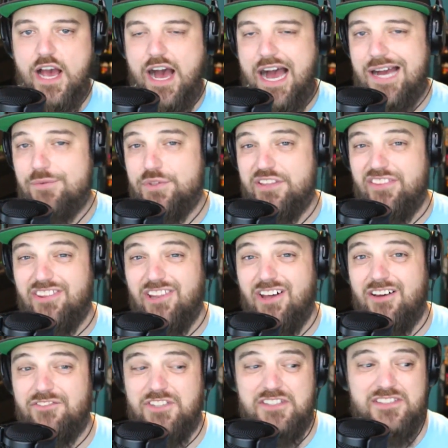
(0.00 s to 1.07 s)
I would
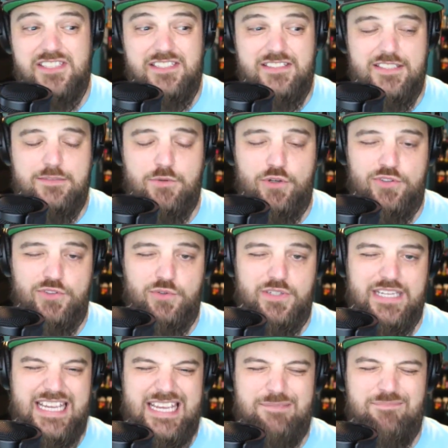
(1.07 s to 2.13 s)
love to see Demo do an
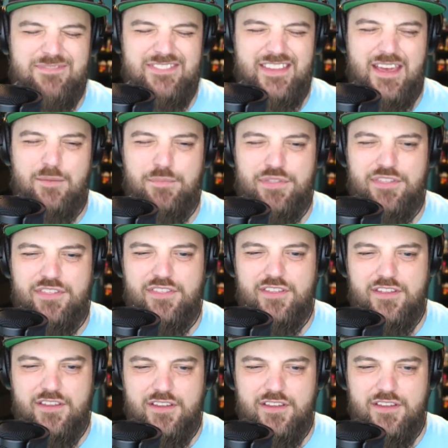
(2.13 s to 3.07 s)
in-depth